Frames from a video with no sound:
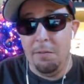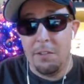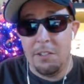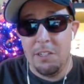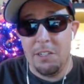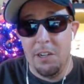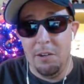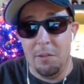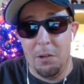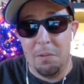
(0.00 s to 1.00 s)
That grand
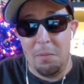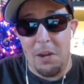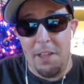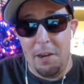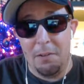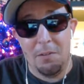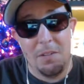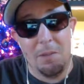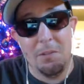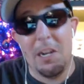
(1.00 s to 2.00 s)
slam for the 600th wasn't bad.